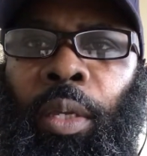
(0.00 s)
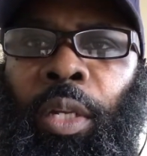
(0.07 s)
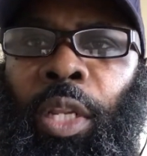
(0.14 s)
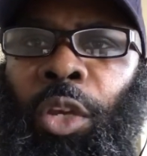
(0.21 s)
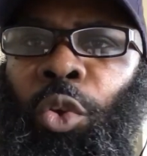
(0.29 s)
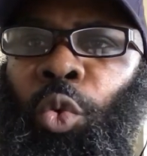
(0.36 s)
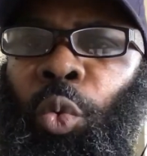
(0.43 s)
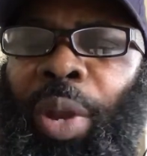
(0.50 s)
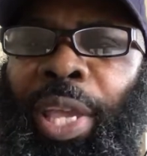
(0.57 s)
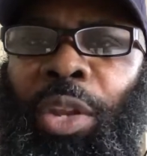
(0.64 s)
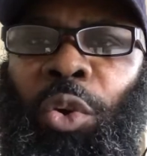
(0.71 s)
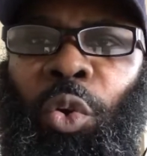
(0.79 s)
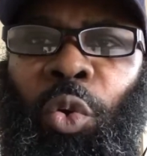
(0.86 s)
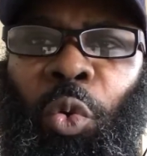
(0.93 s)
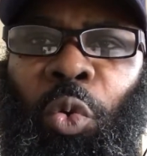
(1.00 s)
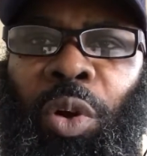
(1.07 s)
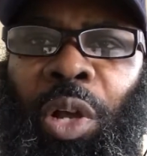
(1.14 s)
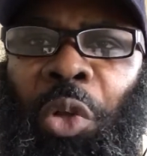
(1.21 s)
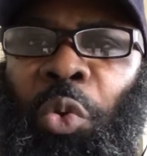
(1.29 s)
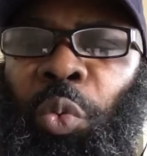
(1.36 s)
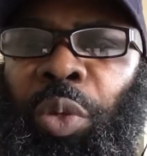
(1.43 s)
the great
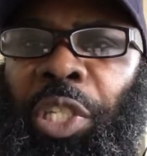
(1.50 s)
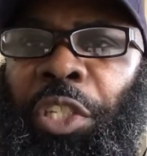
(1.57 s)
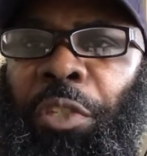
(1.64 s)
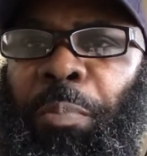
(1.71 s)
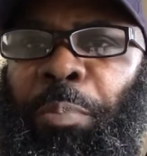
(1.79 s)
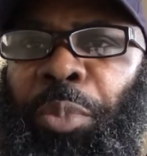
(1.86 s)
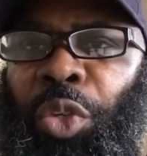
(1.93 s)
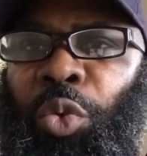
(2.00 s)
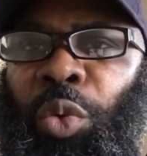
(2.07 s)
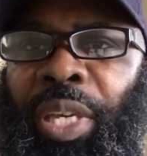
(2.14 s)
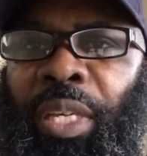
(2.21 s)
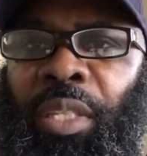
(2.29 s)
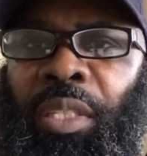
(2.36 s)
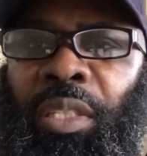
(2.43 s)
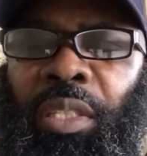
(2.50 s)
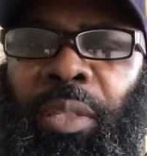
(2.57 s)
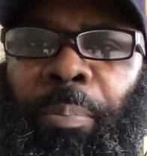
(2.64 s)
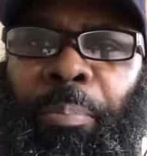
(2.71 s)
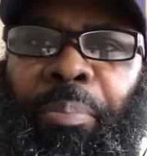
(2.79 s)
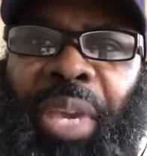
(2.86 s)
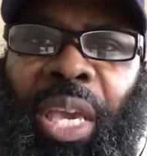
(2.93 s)
whore who was spewing
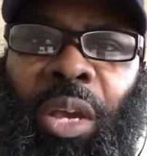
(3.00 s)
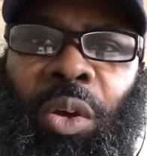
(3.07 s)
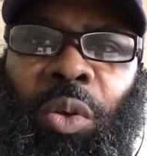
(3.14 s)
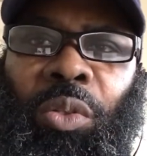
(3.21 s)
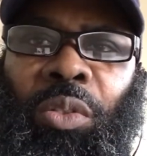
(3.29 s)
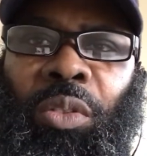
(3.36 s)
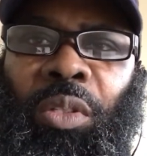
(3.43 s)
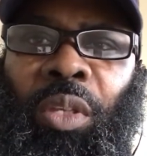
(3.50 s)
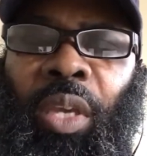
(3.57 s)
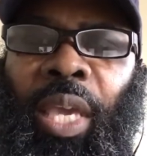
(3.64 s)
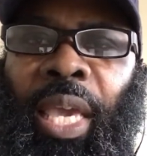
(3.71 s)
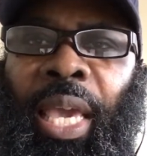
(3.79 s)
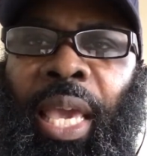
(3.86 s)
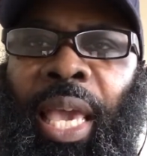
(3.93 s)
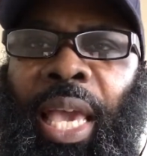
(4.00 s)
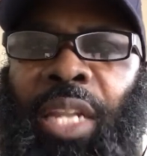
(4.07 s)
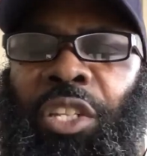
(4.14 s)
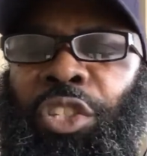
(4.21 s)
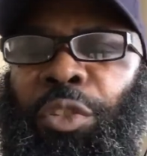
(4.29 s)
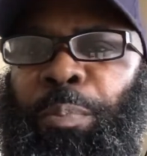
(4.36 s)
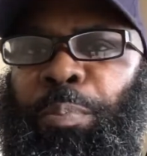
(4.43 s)
spells and
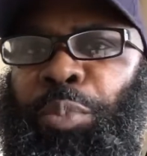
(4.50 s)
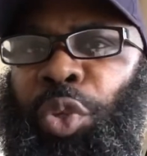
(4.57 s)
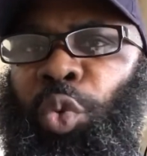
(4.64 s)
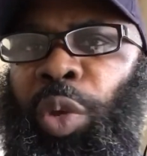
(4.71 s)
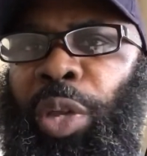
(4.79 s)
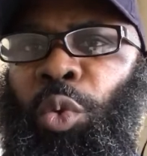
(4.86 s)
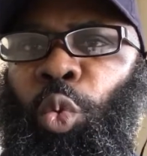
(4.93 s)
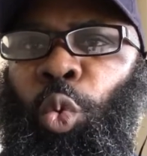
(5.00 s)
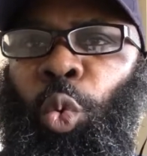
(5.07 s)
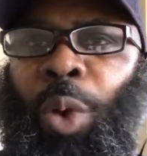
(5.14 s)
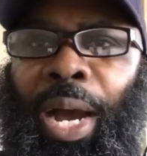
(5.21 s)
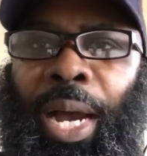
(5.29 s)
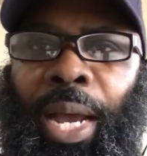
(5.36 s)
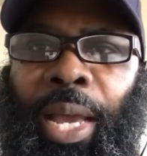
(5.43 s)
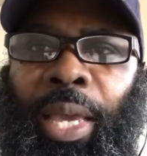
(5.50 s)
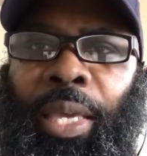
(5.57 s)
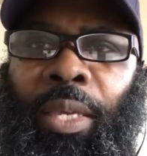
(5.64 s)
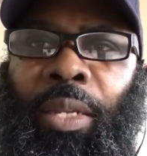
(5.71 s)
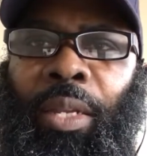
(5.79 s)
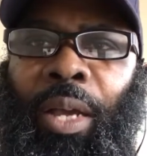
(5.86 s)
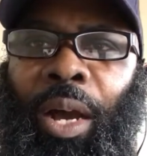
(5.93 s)
spewing
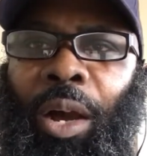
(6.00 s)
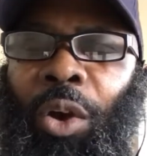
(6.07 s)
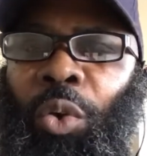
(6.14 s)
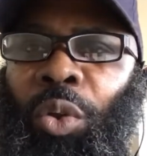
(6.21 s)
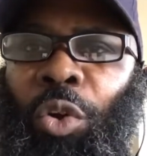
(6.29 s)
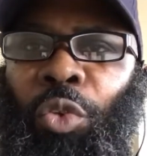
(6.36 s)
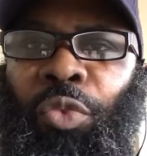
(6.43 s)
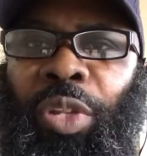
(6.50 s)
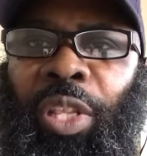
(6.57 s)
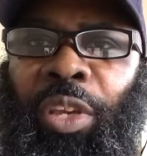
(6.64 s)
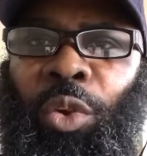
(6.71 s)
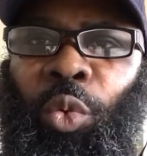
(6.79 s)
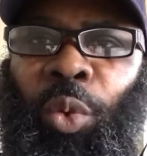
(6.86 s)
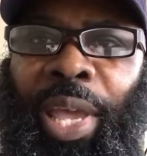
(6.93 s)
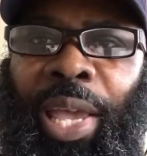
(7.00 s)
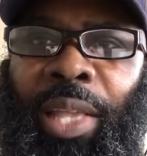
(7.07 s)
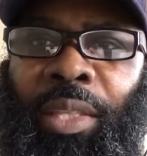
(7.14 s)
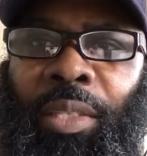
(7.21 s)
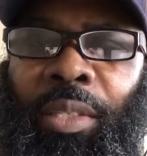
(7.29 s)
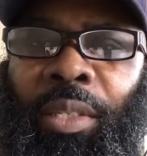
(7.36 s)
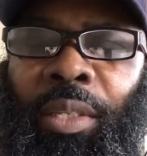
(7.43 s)
wine all over the
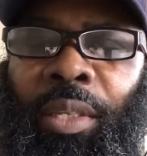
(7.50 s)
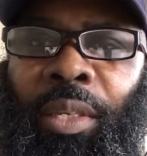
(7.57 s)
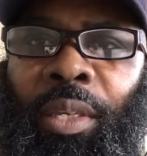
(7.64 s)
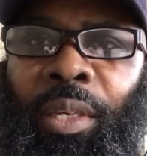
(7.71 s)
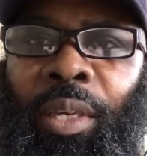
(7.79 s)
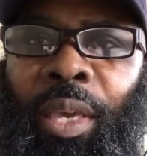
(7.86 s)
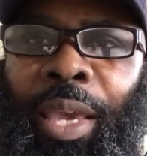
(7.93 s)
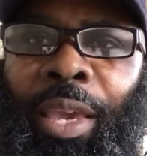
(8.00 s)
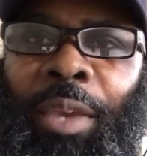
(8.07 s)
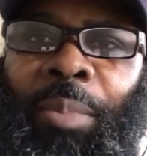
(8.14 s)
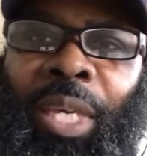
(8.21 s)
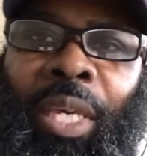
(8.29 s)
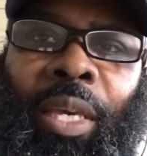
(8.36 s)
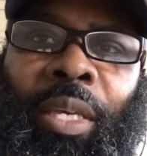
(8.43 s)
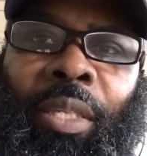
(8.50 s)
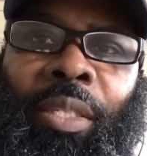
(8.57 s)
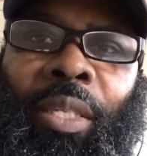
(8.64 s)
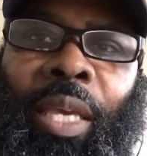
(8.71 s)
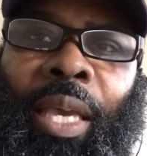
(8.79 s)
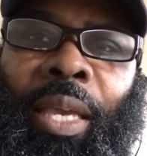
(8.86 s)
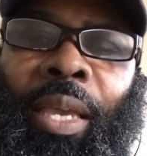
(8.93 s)
Eretz.
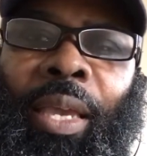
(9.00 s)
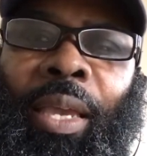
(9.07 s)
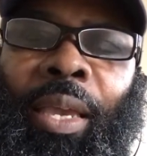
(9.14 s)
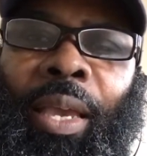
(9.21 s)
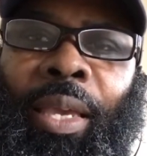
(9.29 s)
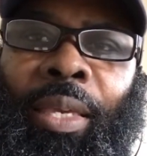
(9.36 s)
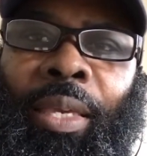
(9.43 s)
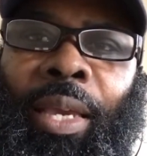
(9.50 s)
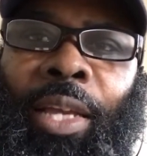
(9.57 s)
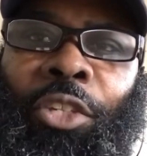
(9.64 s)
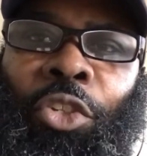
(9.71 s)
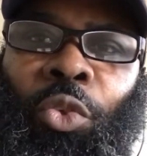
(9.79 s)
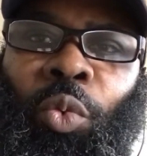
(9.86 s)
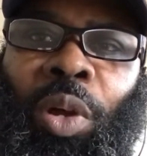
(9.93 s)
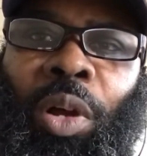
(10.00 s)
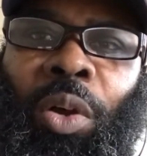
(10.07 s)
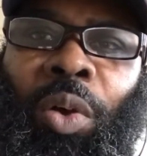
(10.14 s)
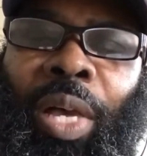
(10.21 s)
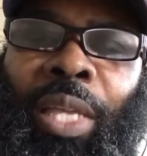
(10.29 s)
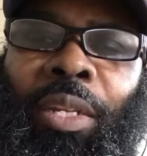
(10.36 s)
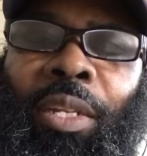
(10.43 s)
Because
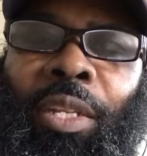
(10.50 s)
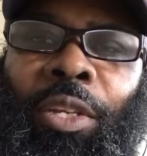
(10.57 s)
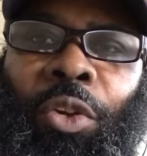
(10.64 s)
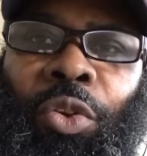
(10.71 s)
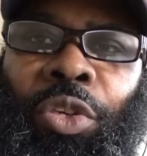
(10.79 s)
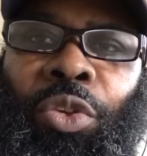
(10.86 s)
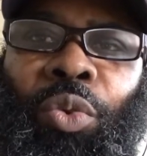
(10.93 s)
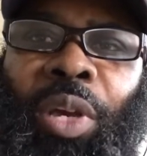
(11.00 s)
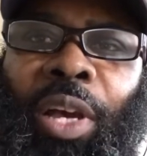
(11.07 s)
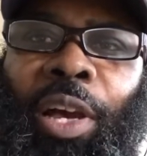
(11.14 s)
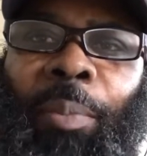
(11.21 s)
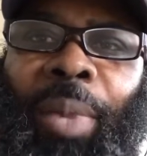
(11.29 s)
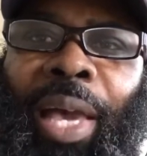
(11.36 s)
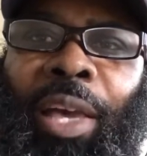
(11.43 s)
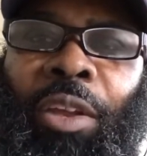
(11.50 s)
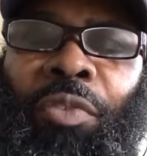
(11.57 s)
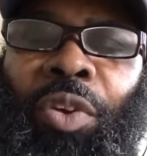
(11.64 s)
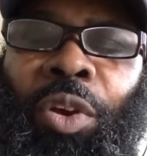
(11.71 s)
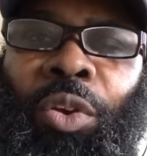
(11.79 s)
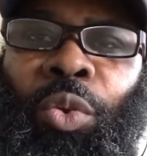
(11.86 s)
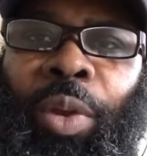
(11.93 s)
Yasharal, until you come out of
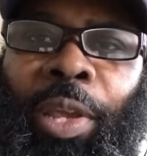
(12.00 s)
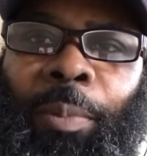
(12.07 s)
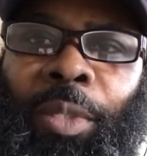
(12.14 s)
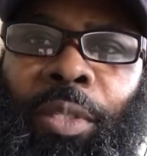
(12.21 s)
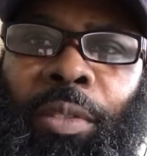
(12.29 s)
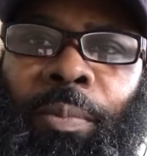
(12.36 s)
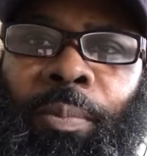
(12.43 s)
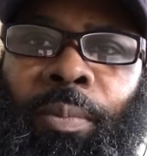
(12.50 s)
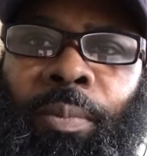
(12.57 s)
her grips,